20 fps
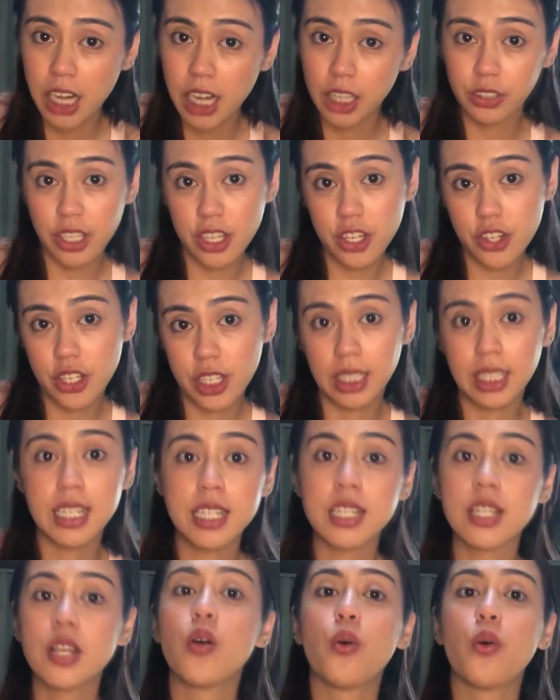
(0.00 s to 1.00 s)
green
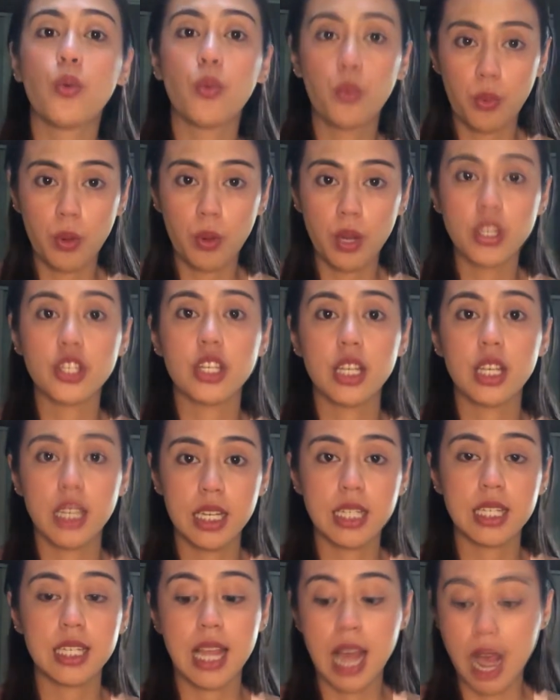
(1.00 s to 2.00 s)
chilies, which
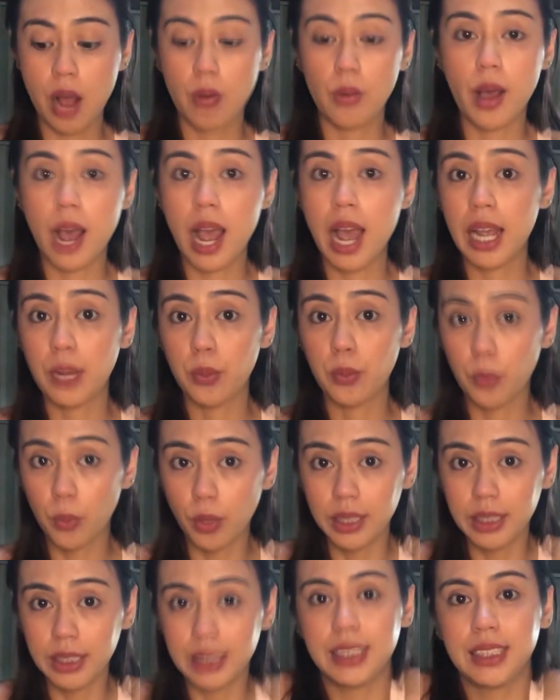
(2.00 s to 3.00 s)
is how I
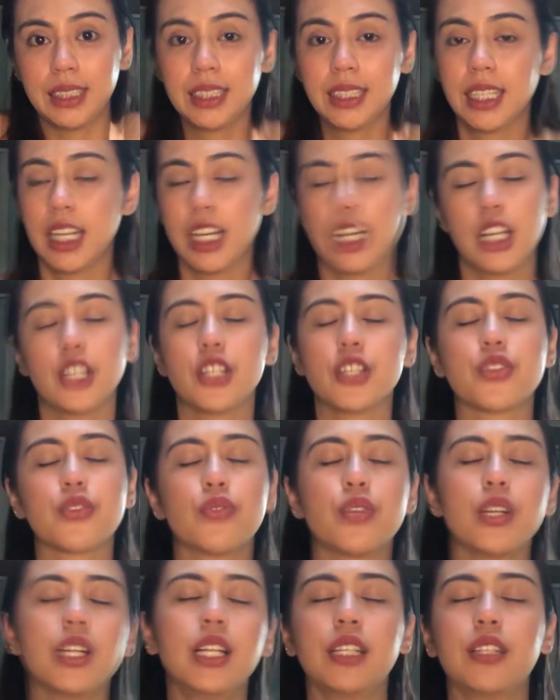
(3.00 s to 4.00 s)
want it. It
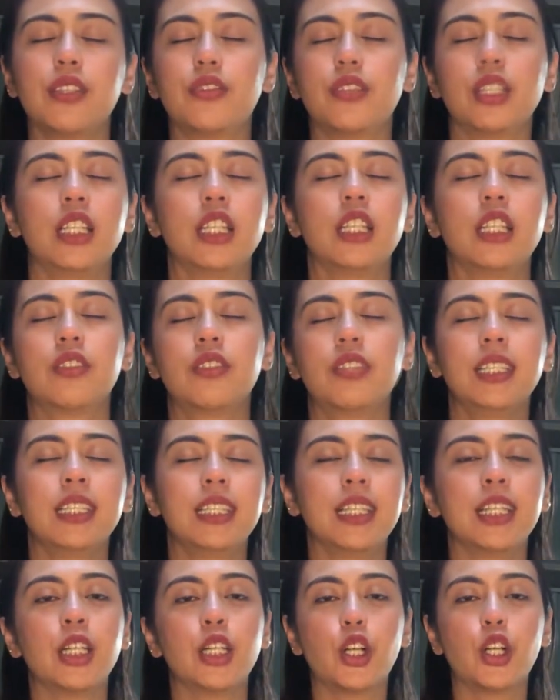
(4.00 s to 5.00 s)
is really, really,
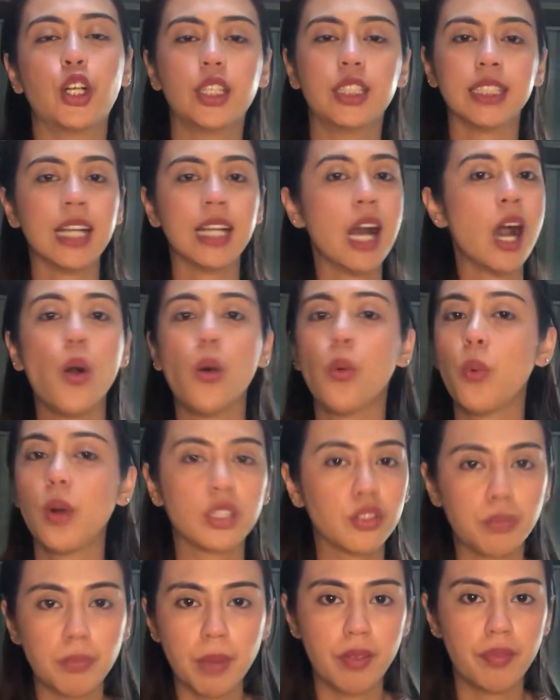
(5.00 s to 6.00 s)
really good.
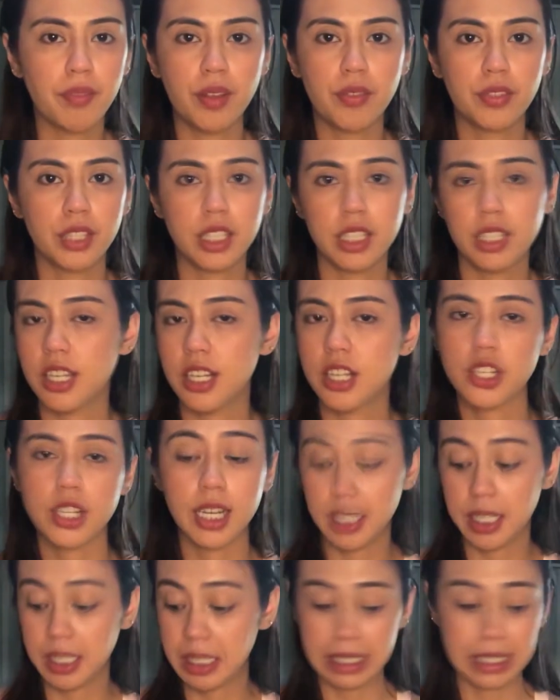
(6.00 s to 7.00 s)
One of my favorite
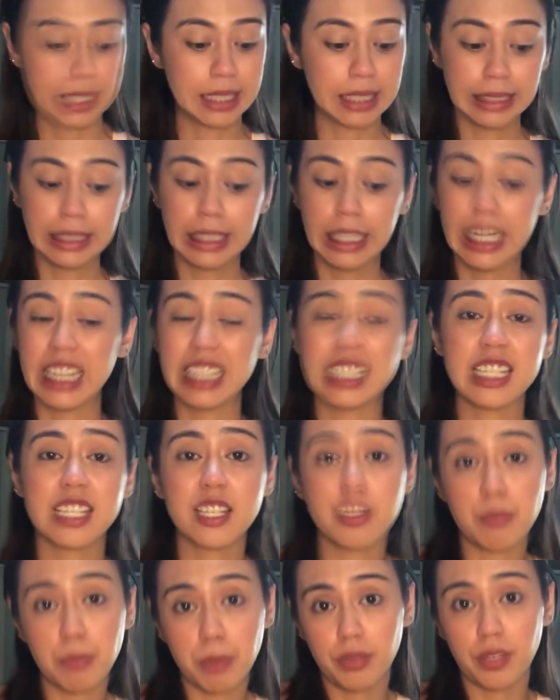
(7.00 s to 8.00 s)
dish, and
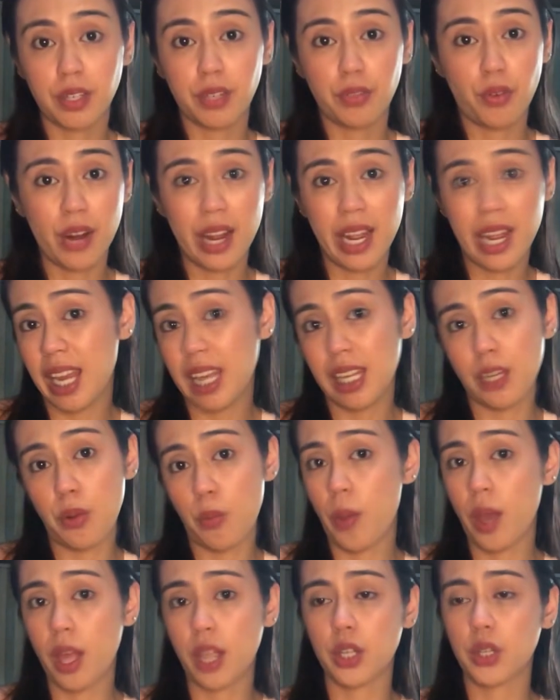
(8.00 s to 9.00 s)
this is perfect for
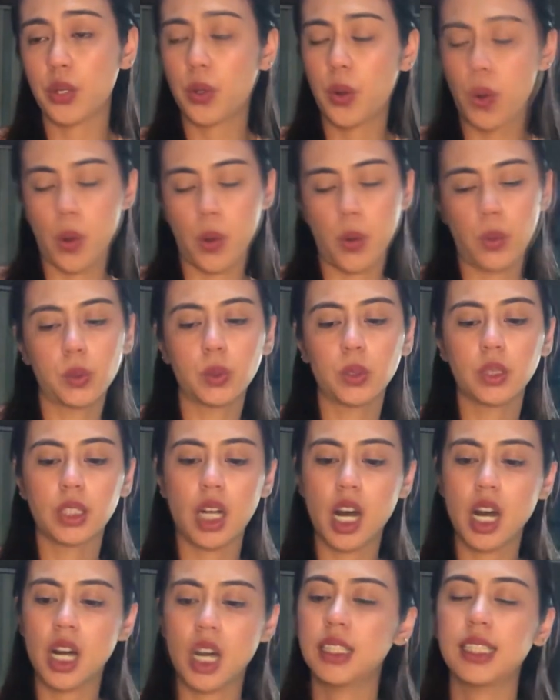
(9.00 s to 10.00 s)
any weather, cold,
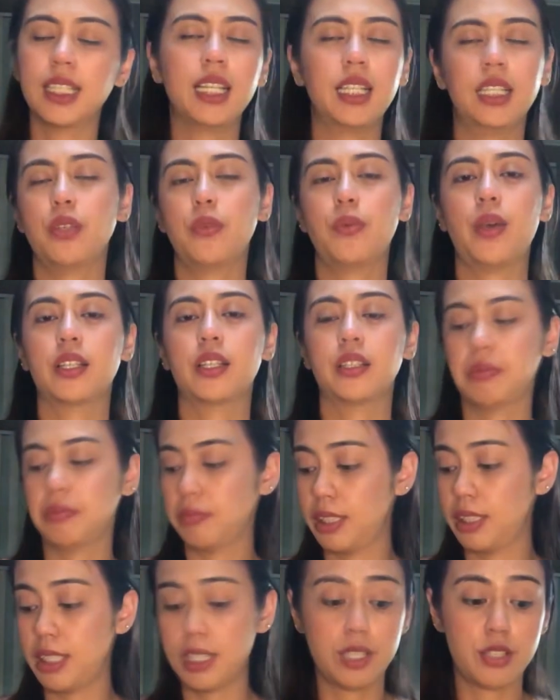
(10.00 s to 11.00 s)
hot, any weather.
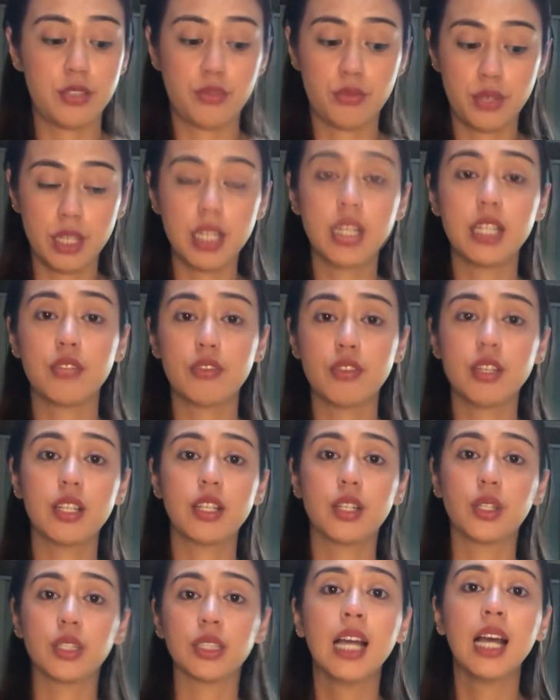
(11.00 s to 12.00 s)
This is really,
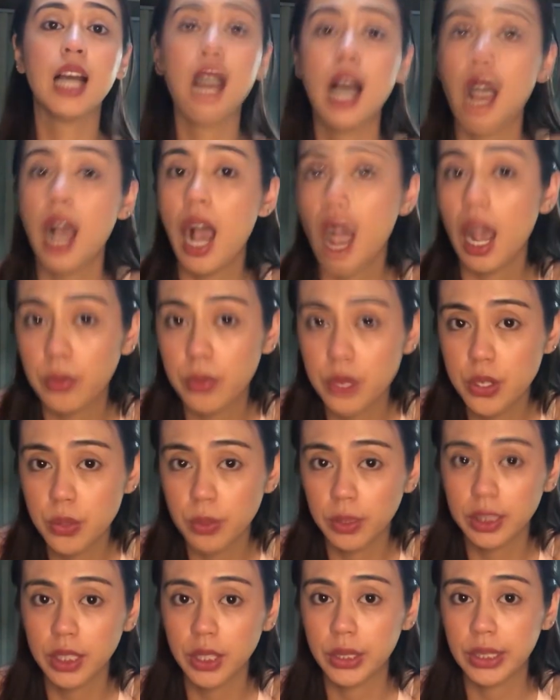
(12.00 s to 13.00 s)
really good. I
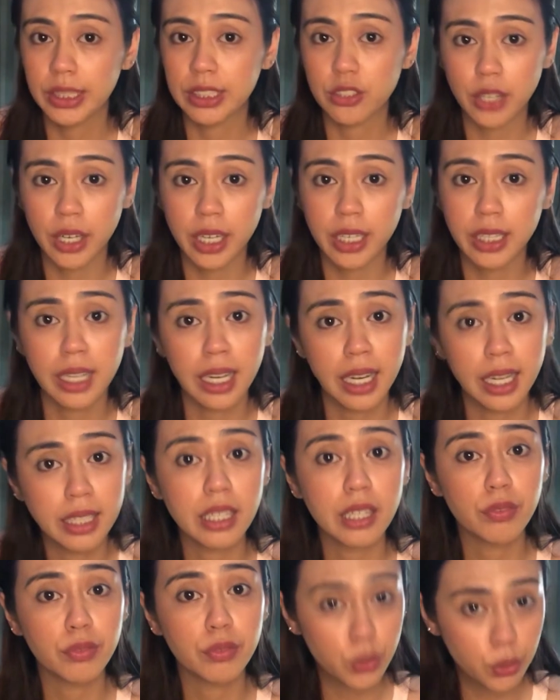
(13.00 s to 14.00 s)
wish one day you can try it,
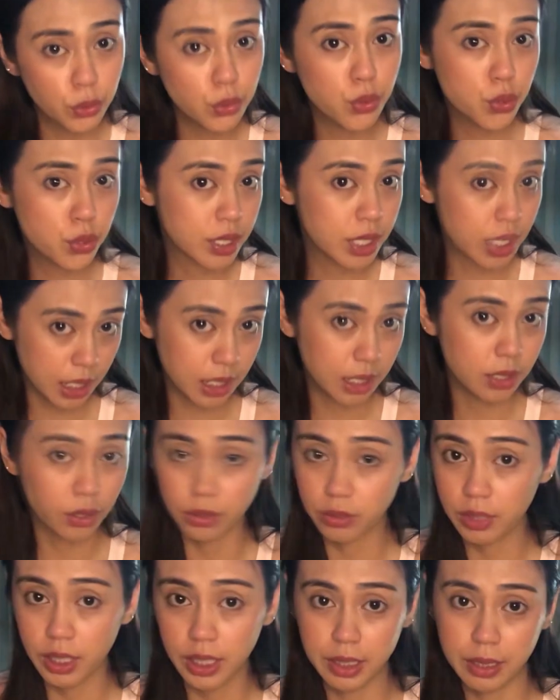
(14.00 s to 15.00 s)
and if you did
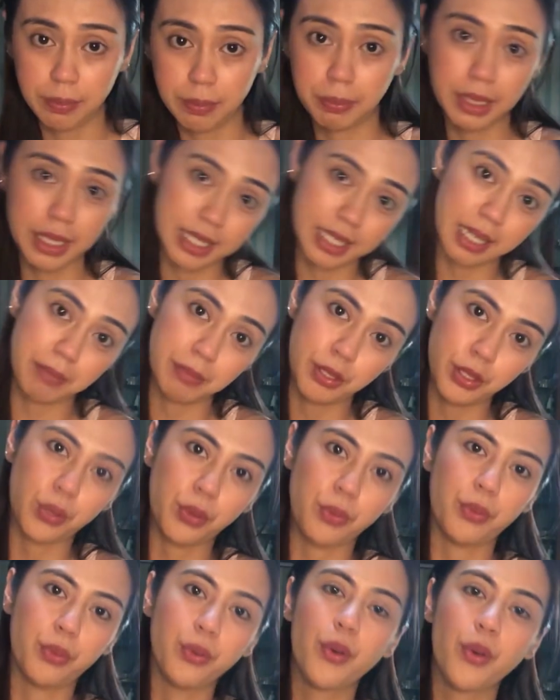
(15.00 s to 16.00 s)
already, please let me
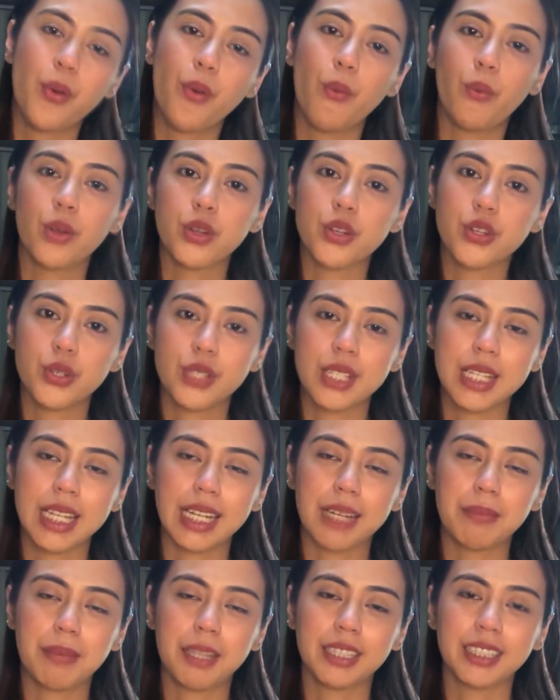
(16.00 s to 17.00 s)
know what you
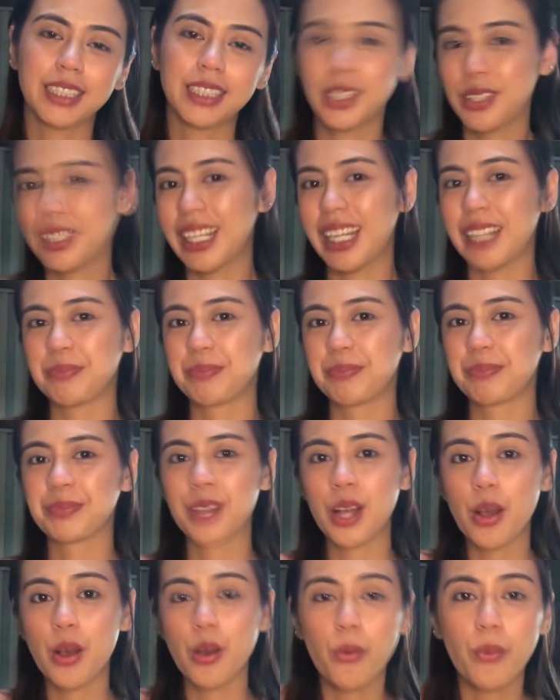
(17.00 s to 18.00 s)
think about it. Okay,
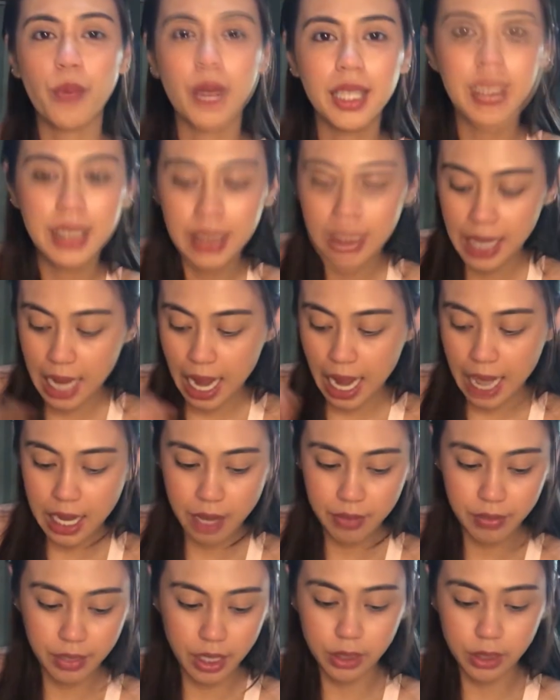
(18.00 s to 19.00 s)
well, I
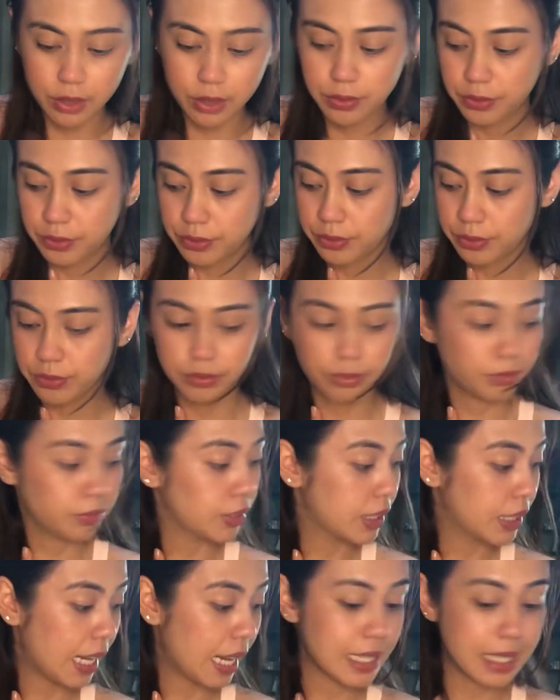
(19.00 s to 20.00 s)
have of
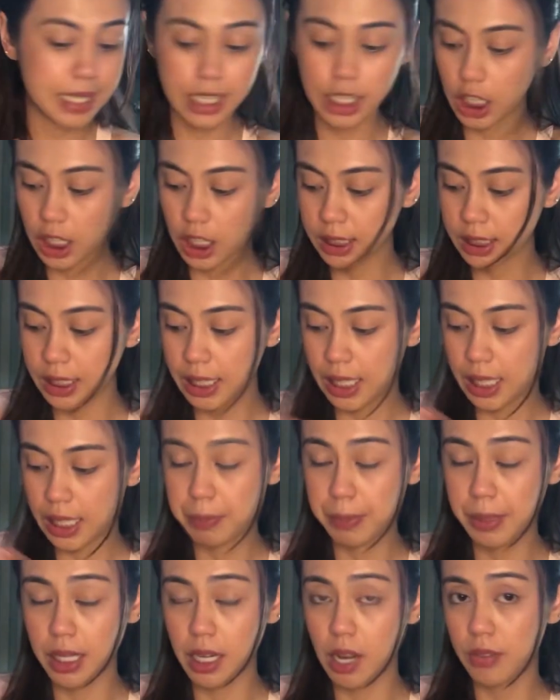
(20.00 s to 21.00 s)
slicing, cutting,
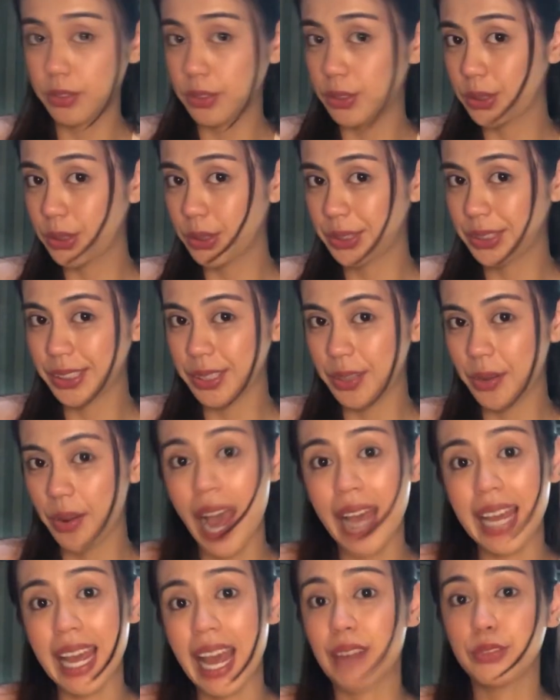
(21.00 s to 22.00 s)
and peeling off to do,
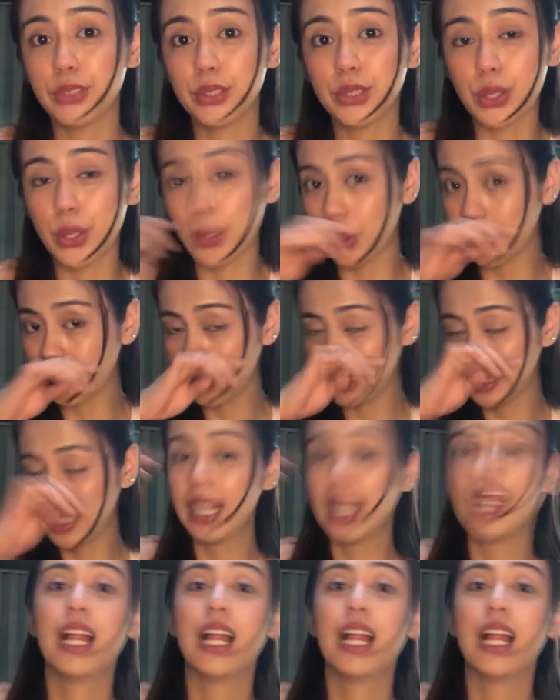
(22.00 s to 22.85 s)
so I have to go.